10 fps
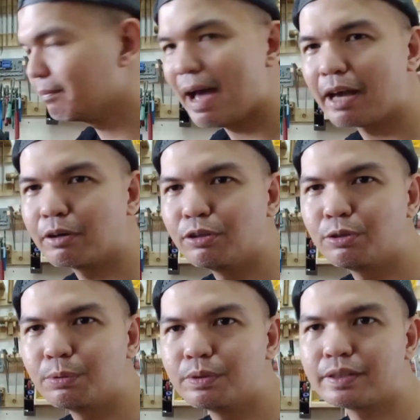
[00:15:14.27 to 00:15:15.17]
in
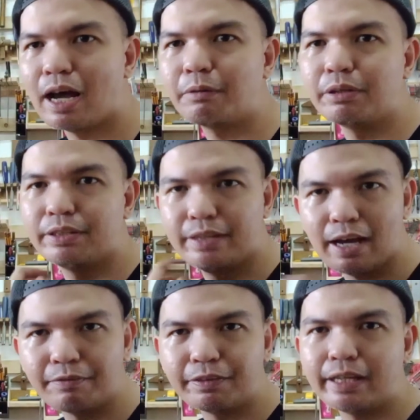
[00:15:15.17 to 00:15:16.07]
Banggood tools, I
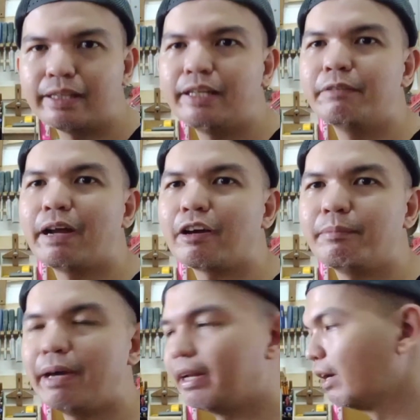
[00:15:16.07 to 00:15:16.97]
would definitely
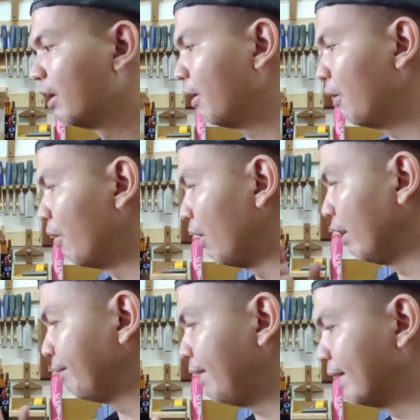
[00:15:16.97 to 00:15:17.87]
recommend
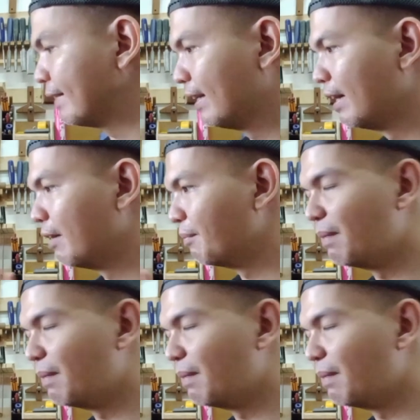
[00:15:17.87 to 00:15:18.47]
all of this.